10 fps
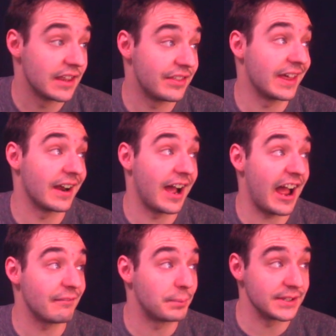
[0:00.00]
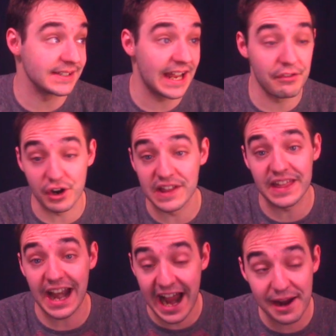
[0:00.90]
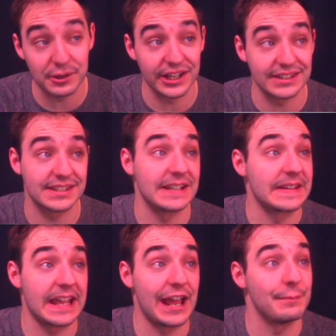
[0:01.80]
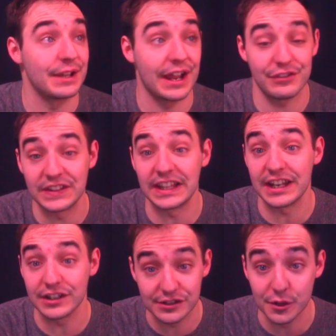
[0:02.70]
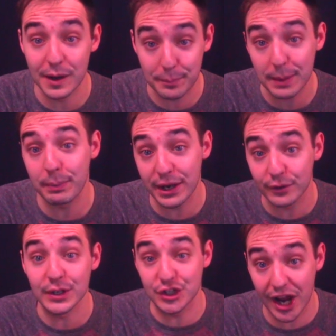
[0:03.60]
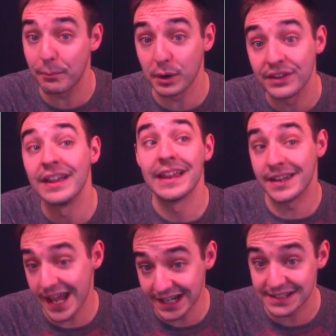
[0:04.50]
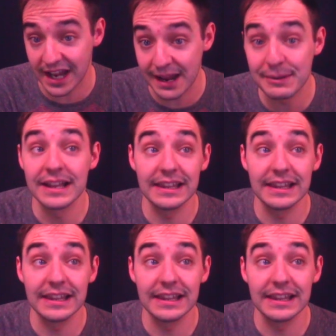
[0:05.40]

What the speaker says: that I've put together and that I would like to see in the game and that I think they need to do a bit better of a job with next time,